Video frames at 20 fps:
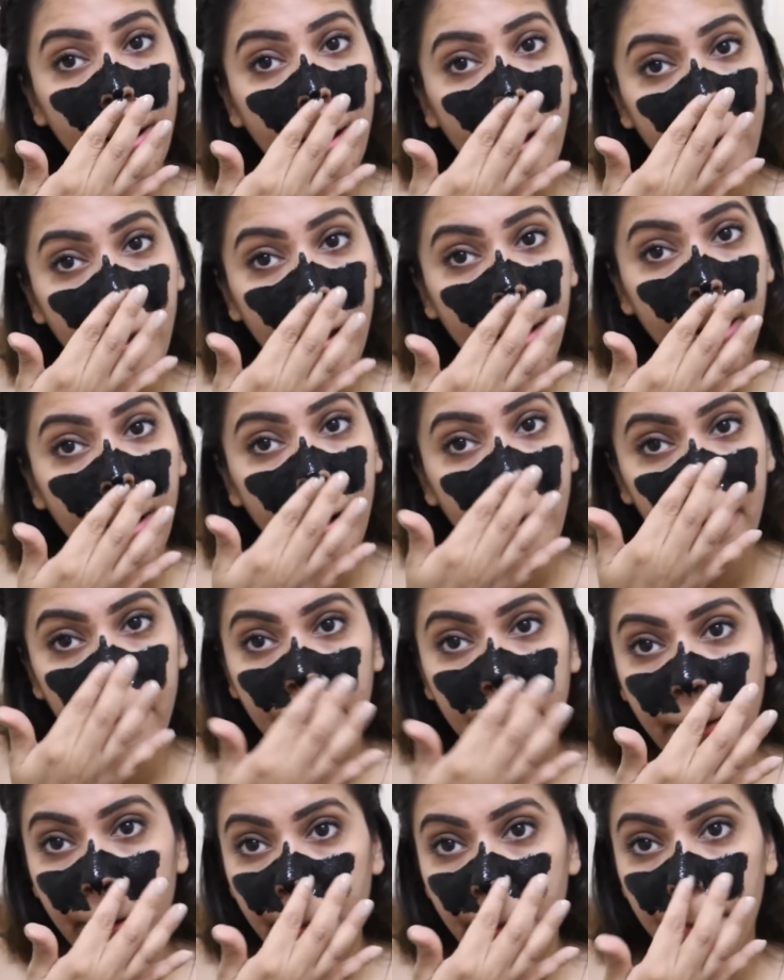
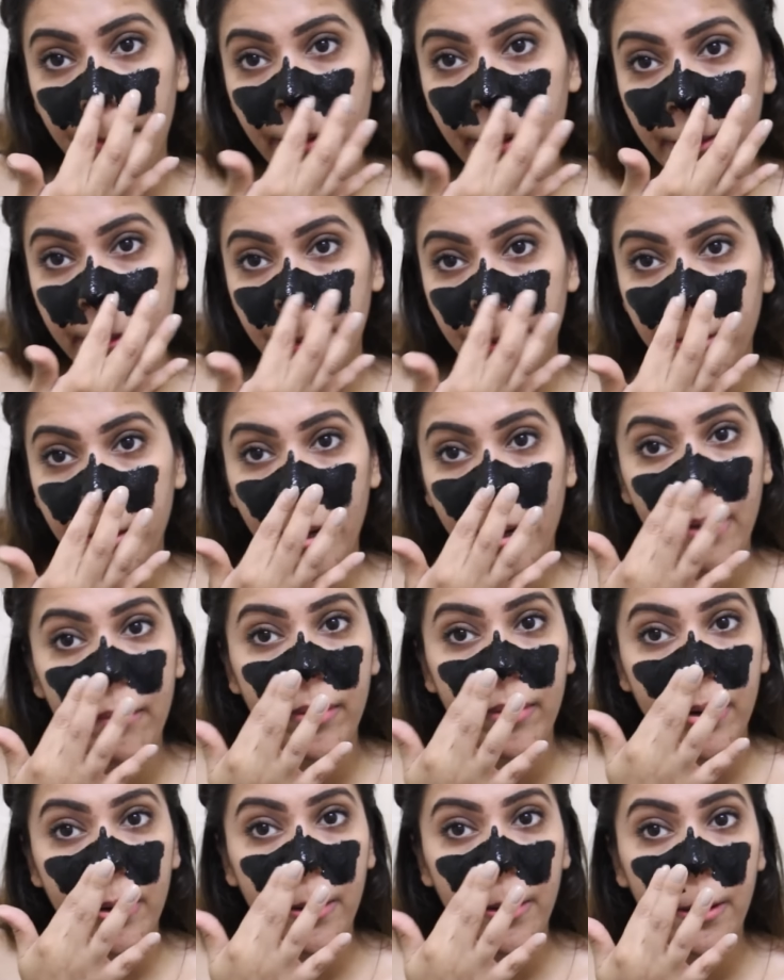And make sure you
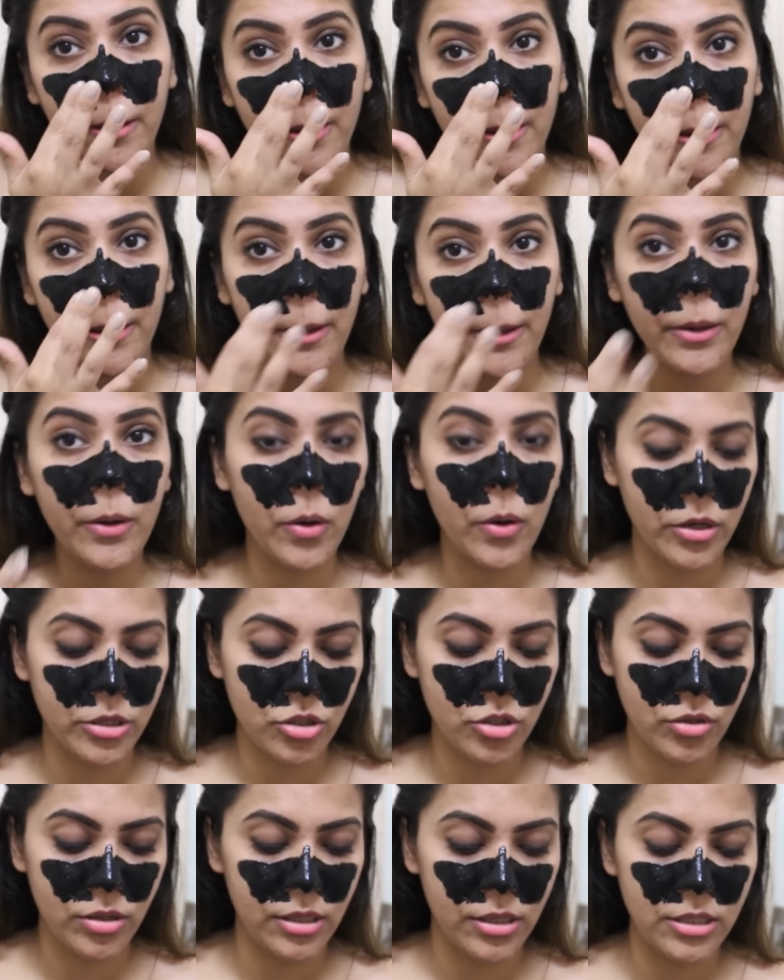have it on your
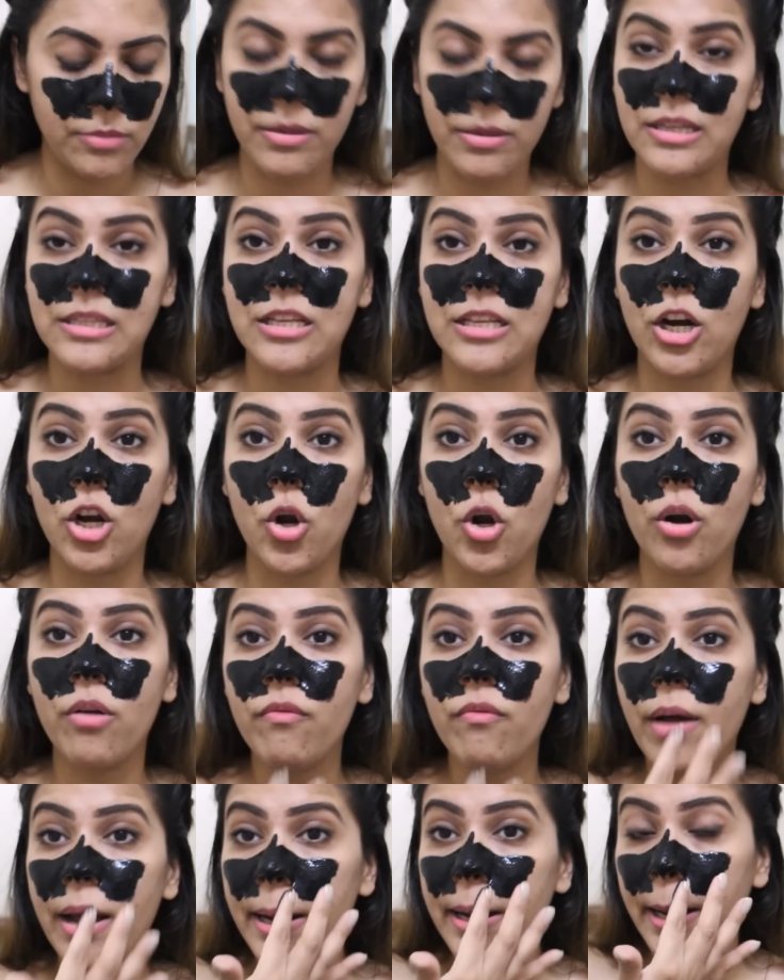nostrils, because there are a lot
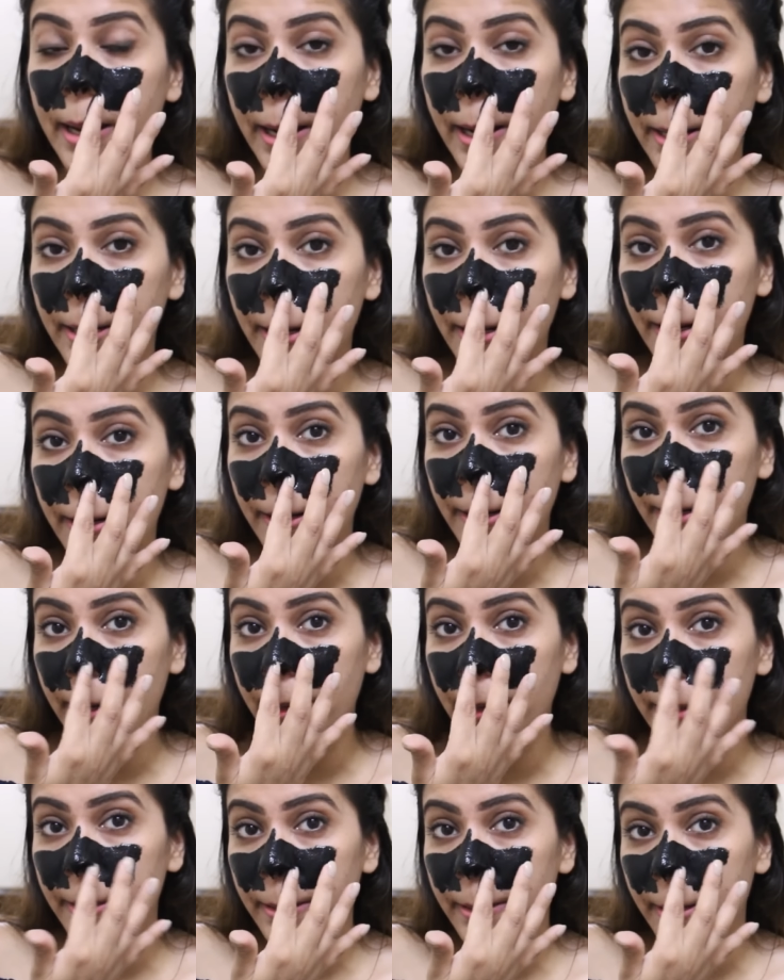of whiteheads on your
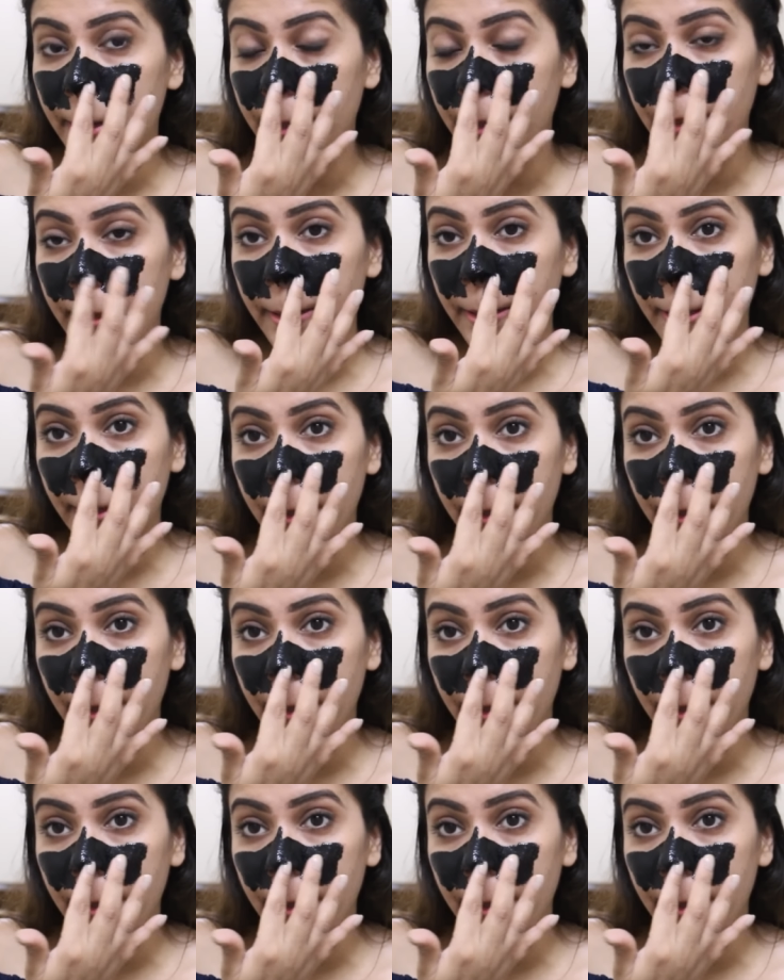nostrils.